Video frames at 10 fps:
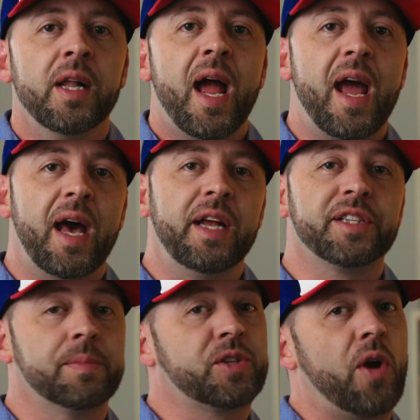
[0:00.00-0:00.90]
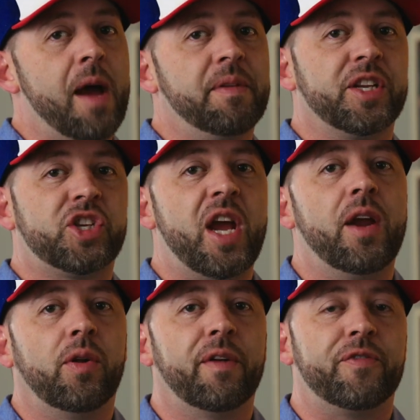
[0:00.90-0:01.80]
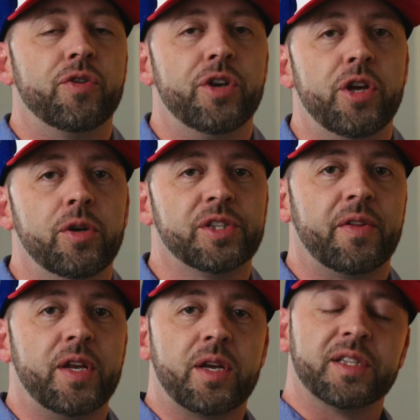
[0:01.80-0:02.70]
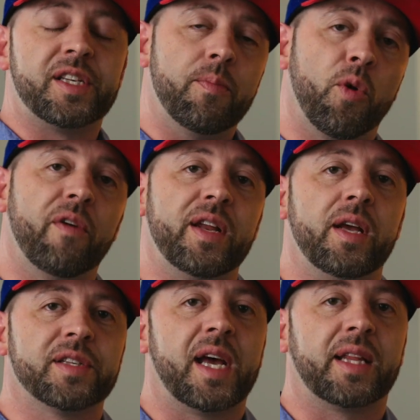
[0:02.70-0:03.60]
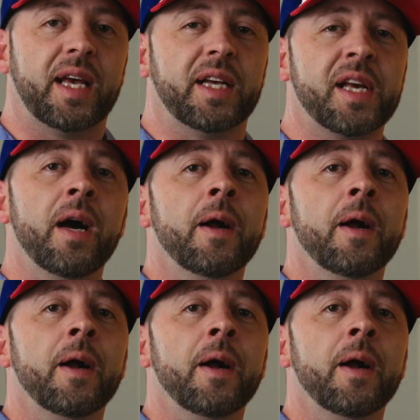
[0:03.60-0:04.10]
and hit subscribe to the channel if you're new so that you can see more videos like this.